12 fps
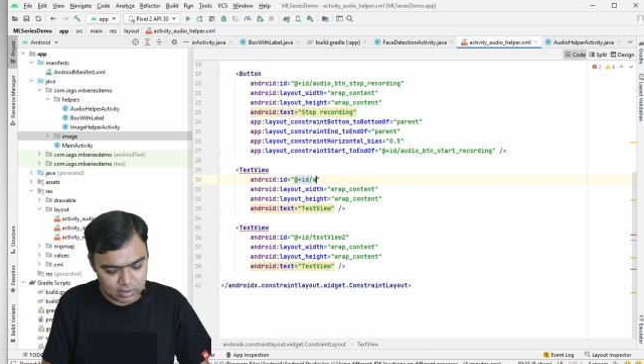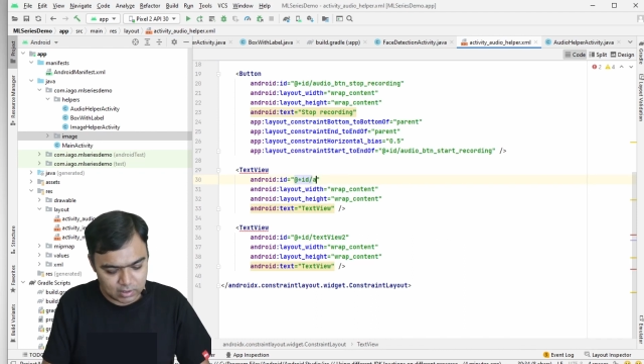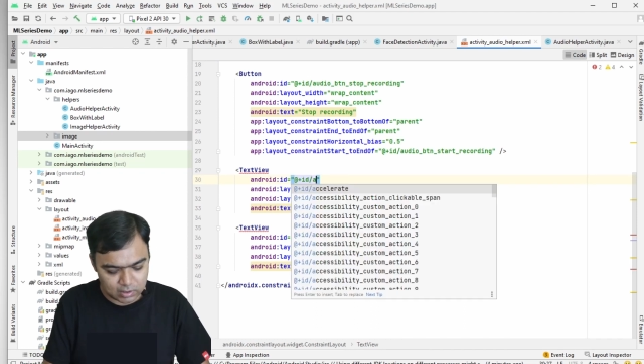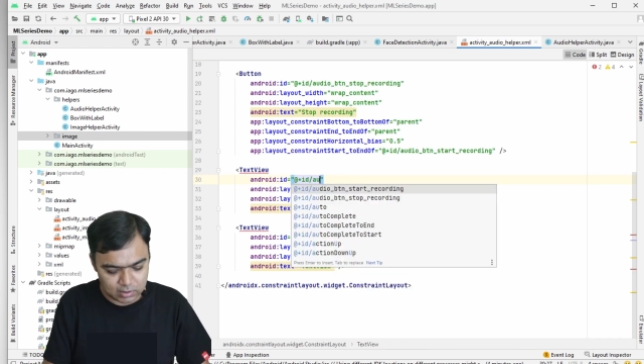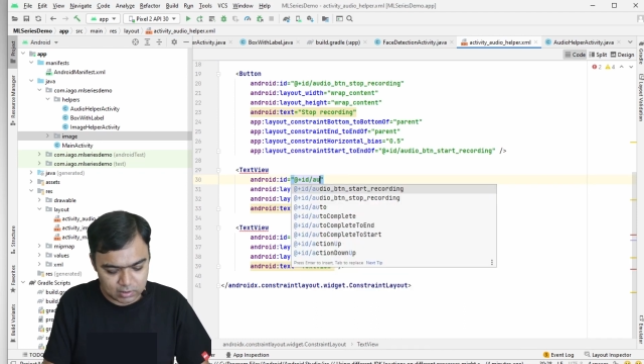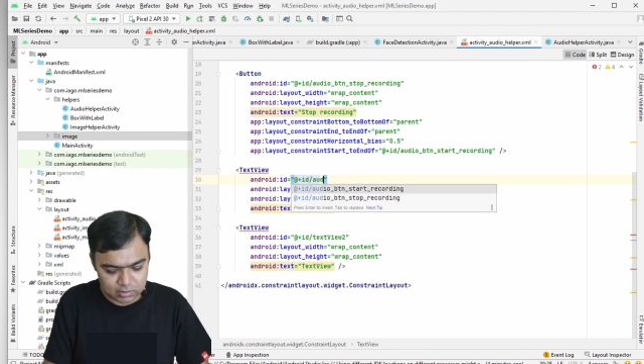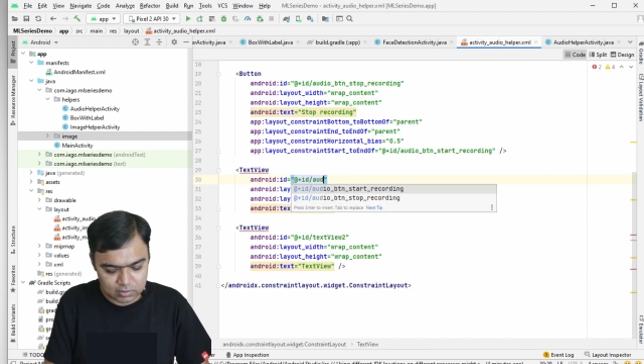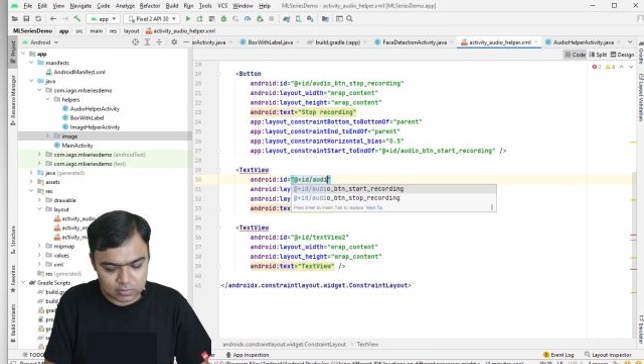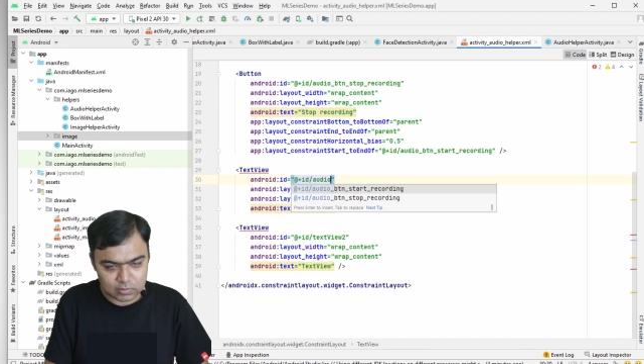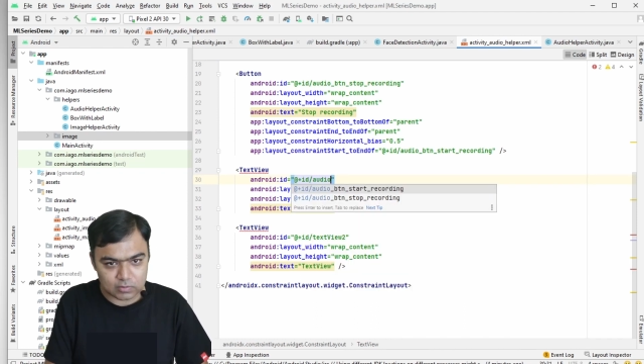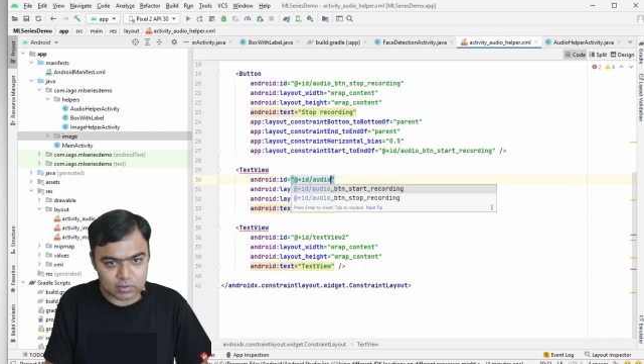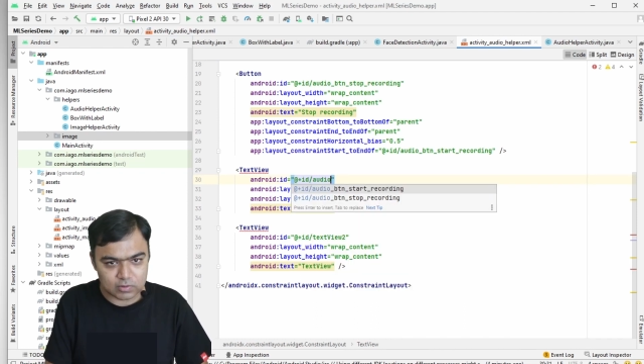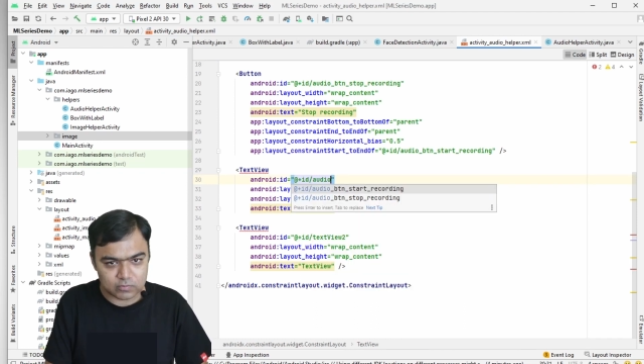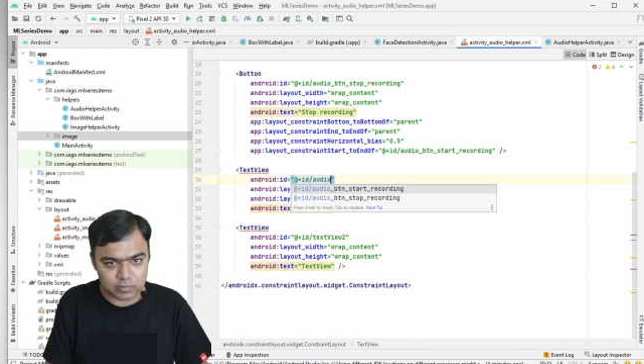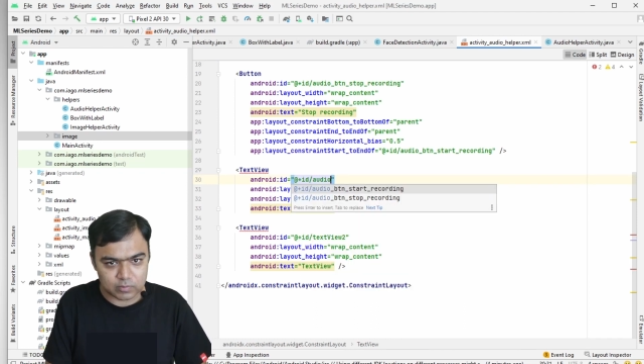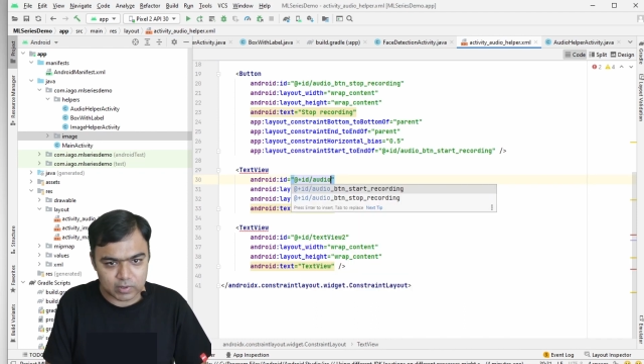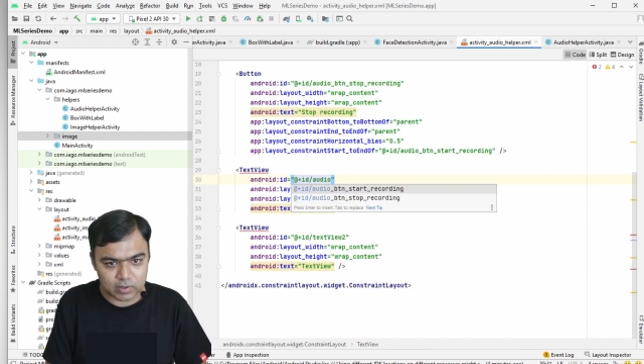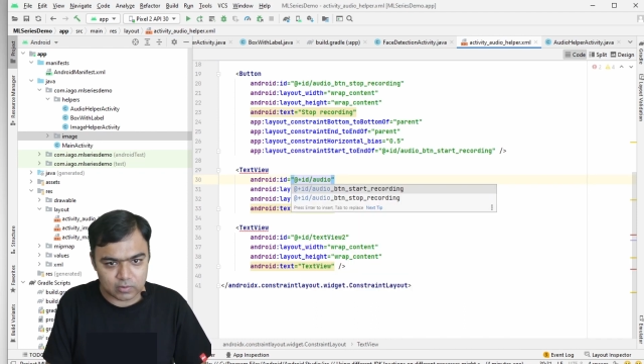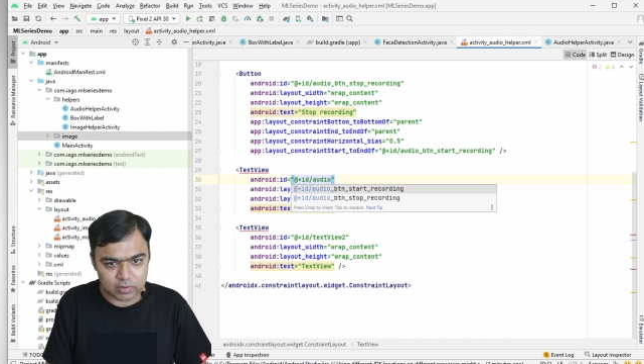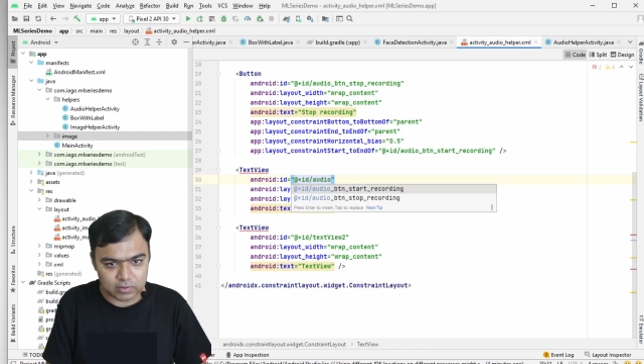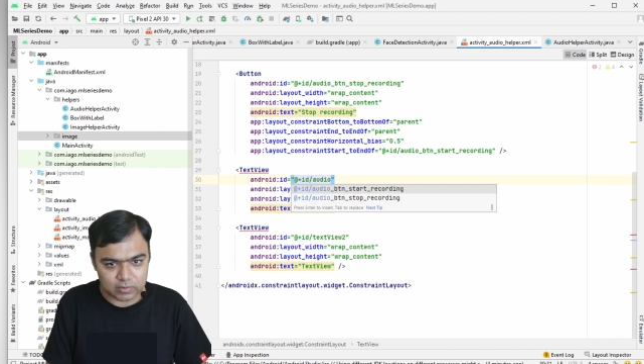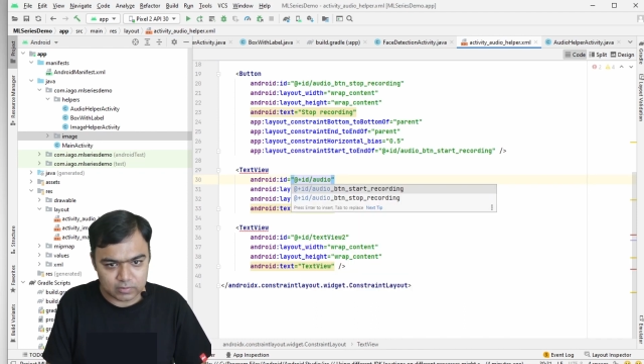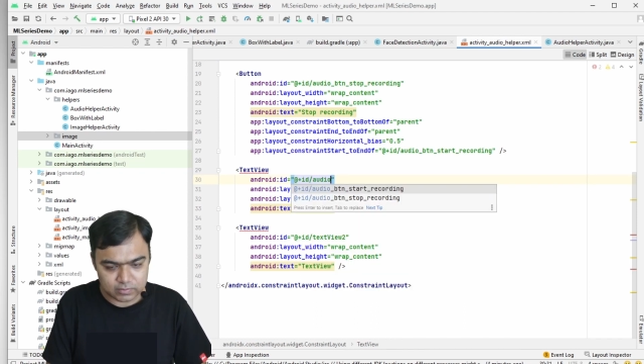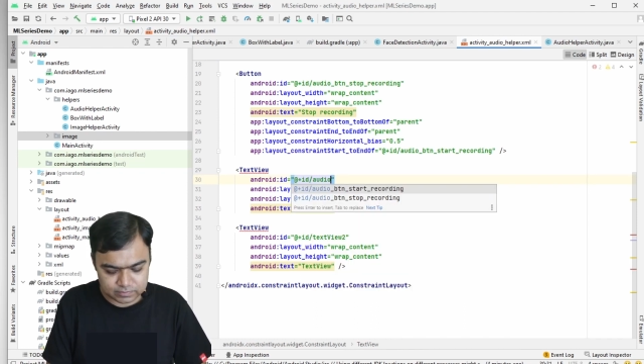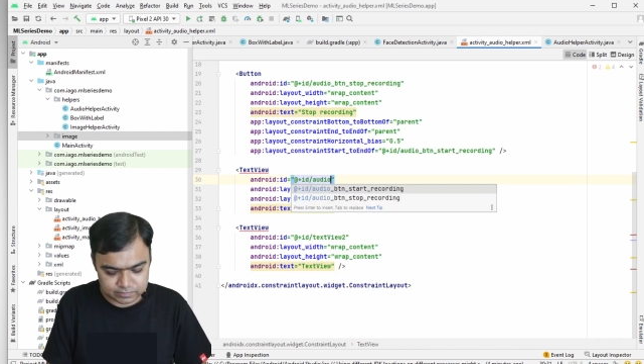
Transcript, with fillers: I Ds. So this would be audio